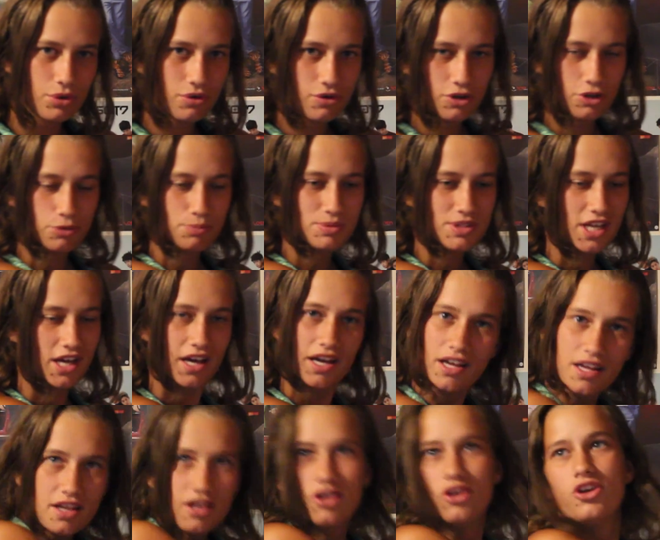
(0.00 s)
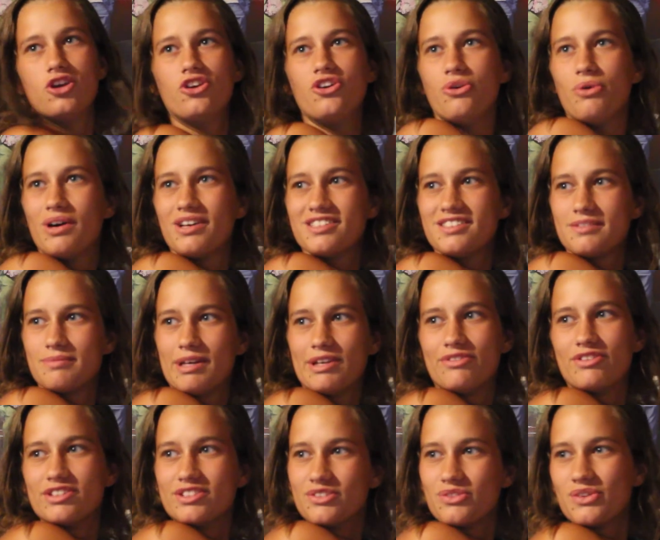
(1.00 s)
Gupta. Who else am I
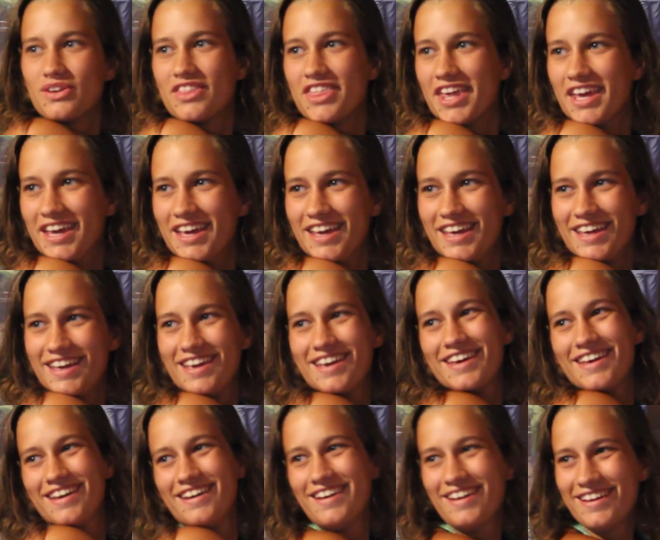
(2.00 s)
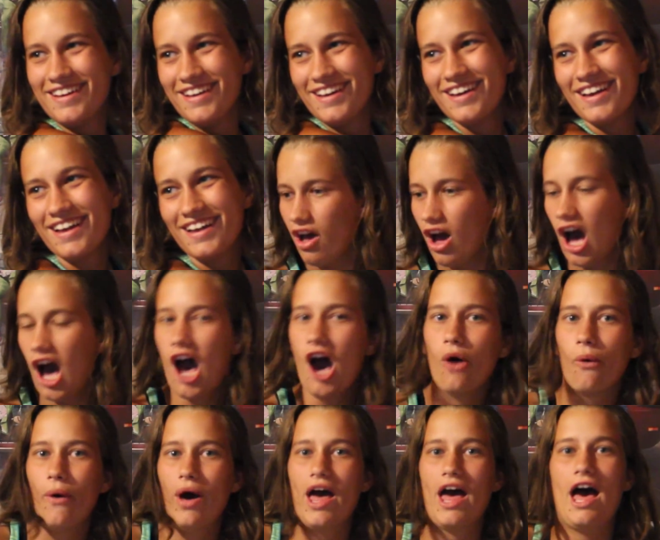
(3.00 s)
friends with?
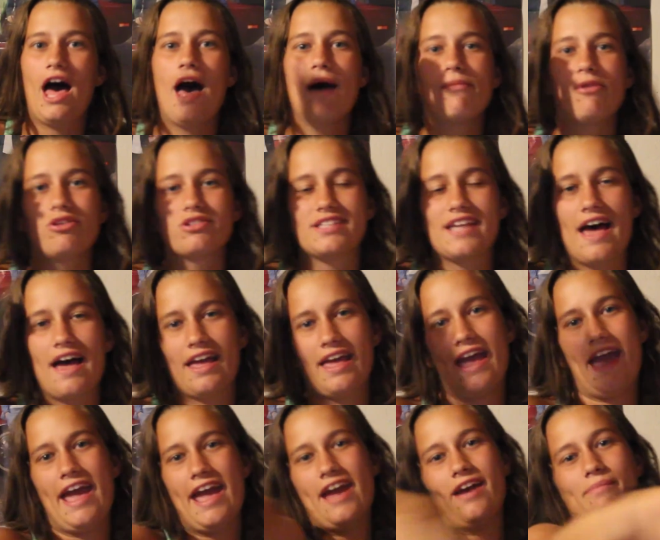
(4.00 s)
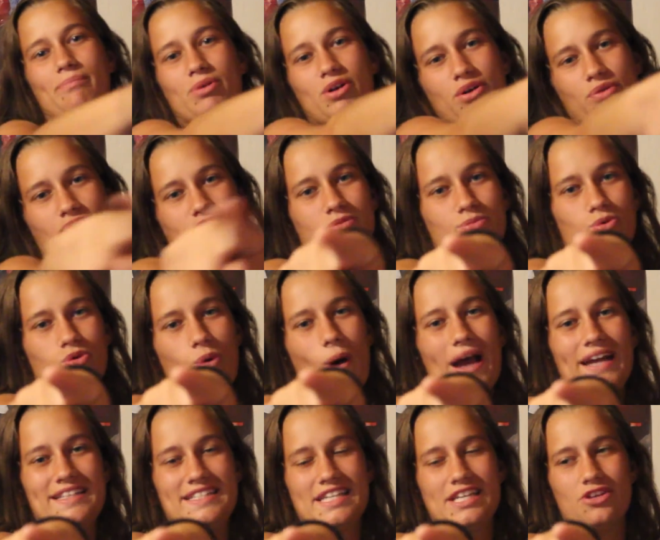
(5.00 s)
Oh, I'm gonna tag Amber from
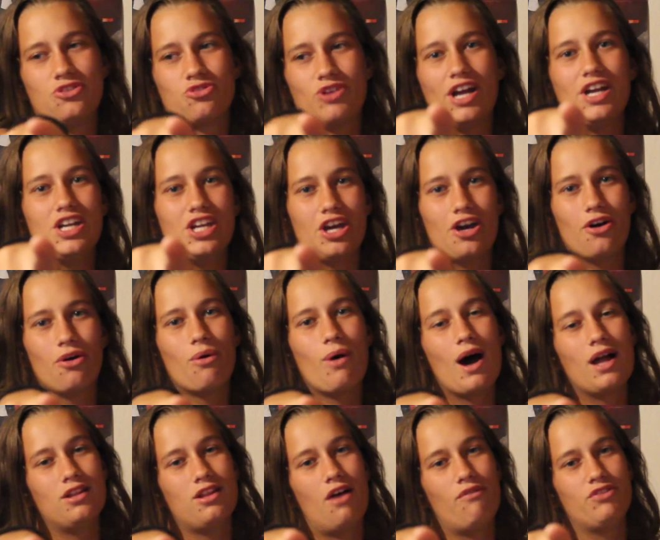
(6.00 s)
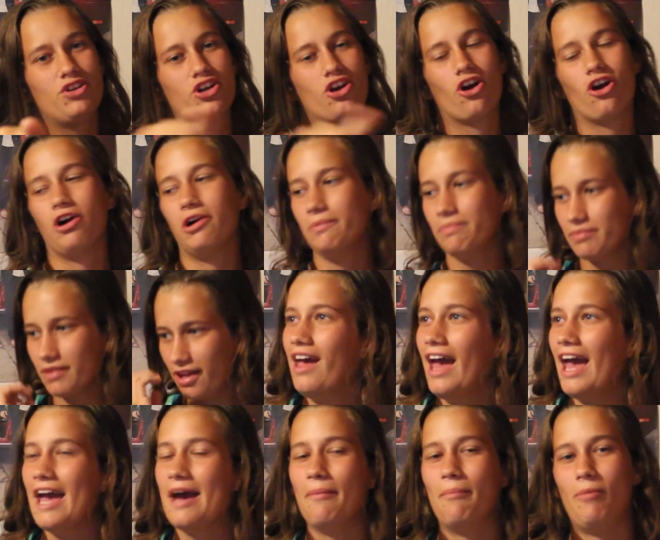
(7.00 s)
Whiting Radio. I love you, girl.
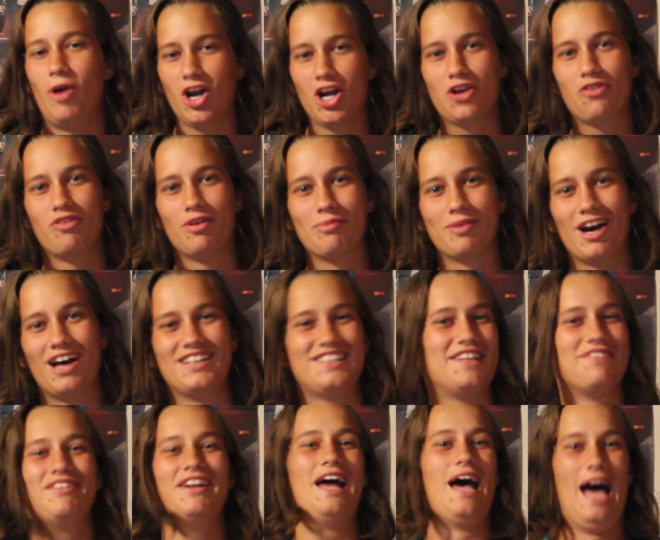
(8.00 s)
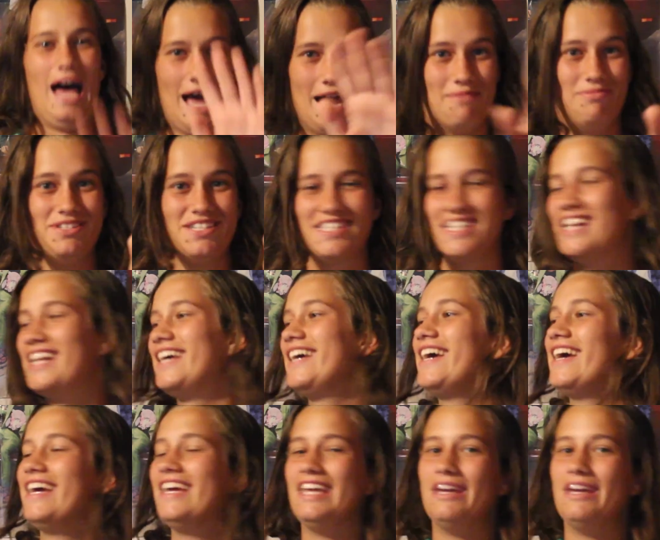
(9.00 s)
And Mark from GOT7. I'm just kidding.